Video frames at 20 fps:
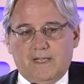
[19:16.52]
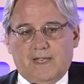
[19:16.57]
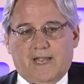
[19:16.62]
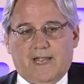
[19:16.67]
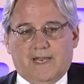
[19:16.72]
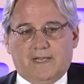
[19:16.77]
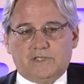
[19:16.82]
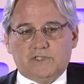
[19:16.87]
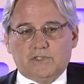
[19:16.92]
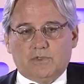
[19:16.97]

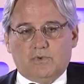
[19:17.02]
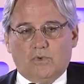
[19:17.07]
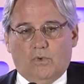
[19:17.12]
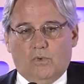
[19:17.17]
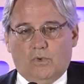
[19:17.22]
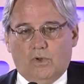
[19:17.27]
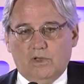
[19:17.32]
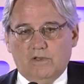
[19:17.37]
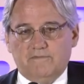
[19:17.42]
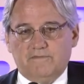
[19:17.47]
And so
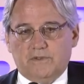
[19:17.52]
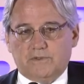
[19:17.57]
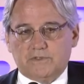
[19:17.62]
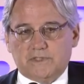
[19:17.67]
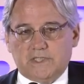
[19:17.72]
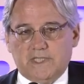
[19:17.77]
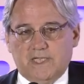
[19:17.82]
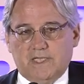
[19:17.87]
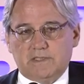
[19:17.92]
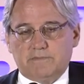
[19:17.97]
all of those
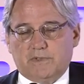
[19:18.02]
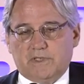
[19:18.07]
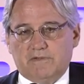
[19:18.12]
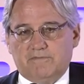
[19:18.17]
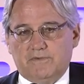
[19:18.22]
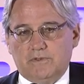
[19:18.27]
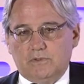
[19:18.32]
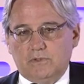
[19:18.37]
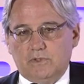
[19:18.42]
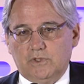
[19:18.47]
things, but
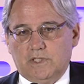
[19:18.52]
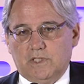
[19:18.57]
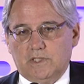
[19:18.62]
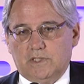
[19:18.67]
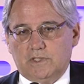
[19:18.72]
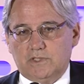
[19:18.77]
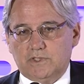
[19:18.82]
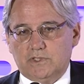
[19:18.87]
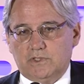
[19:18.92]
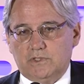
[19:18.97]
if you look at
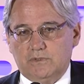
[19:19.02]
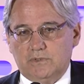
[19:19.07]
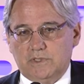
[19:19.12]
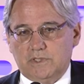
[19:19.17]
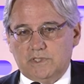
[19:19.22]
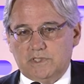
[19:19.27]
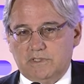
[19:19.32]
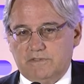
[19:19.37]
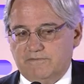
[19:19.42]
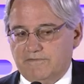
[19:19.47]
the
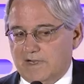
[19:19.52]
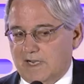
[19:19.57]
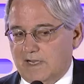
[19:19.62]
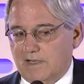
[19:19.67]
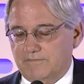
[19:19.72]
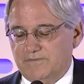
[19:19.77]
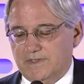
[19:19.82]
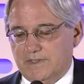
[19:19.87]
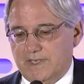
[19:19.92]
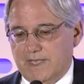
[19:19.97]
students
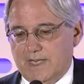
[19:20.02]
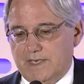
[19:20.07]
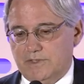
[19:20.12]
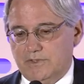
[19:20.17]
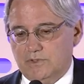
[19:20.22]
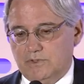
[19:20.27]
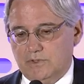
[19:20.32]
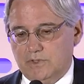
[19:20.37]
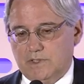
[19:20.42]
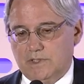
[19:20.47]
involved in that and
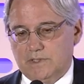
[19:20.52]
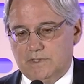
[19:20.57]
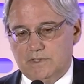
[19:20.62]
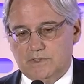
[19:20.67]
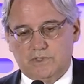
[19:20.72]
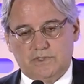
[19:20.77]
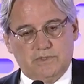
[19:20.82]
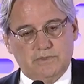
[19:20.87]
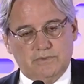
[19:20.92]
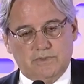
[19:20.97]
you look at the
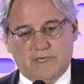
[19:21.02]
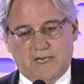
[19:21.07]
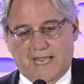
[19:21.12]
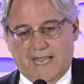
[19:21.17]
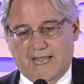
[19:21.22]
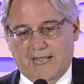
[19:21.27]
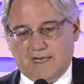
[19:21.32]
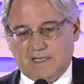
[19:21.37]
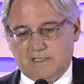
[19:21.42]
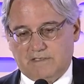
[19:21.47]
student
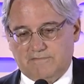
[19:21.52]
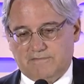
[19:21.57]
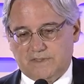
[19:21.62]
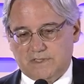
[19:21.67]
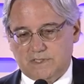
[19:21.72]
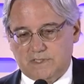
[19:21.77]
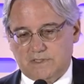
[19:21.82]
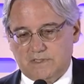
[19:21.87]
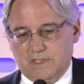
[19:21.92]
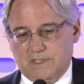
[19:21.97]

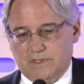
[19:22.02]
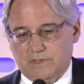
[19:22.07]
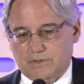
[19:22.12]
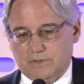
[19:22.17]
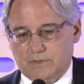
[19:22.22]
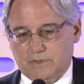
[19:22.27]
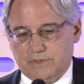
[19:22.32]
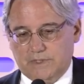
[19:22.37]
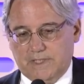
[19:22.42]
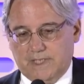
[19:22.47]
activists in the
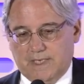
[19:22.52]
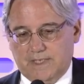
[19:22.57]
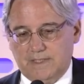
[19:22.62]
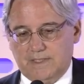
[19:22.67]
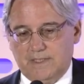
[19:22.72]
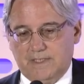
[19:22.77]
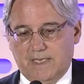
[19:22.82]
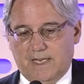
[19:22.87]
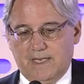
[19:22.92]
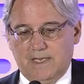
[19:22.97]
early
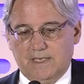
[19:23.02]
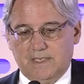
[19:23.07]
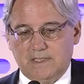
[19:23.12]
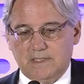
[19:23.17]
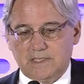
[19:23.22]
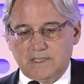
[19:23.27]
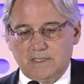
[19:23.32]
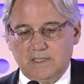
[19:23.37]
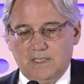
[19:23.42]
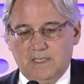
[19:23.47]

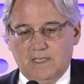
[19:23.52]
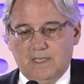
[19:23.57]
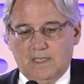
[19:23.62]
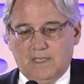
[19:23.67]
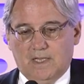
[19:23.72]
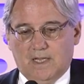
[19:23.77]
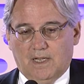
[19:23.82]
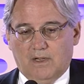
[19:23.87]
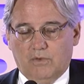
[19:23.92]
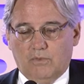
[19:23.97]
1980s,
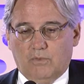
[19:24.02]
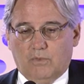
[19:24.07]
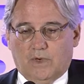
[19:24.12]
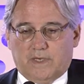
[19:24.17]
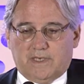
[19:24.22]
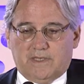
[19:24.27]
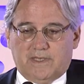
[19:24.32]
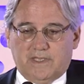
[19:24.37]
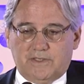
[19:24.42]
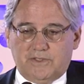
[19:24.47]
what
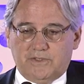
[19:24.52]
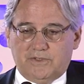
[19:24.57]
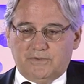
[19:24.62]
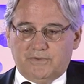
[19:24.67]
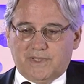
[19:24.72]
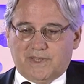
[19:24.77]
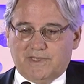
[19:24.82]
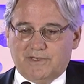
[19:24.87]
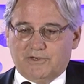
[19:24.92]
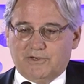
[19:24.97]
did they do
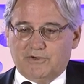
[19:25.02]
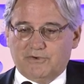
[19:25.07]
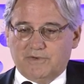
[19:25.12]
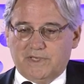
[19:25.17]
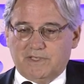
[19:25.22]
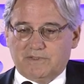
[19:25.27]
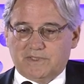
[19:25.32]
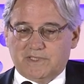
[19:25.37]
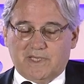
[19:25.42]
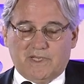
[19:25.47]
with their
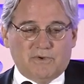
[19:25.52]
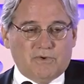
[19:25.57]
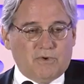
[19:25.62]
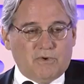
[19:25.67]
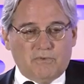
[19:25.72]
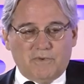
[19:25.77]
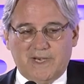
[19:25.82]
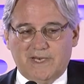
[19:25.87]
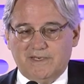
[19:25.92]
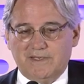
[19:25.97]
careers? They
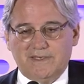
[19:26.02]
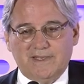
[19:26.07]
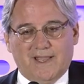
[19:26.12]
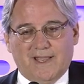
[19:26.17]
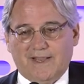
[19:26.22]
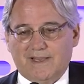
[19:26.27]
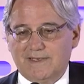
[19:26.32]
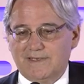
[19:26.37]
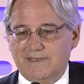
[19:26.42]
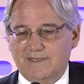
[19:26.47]
all went into
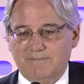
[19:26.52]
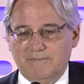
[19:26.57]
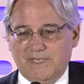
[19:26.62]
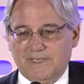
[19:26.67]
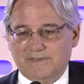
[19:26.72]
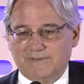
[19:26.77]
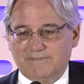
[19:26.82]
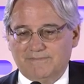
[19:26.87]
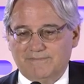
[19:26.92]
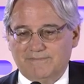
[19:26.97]
academia.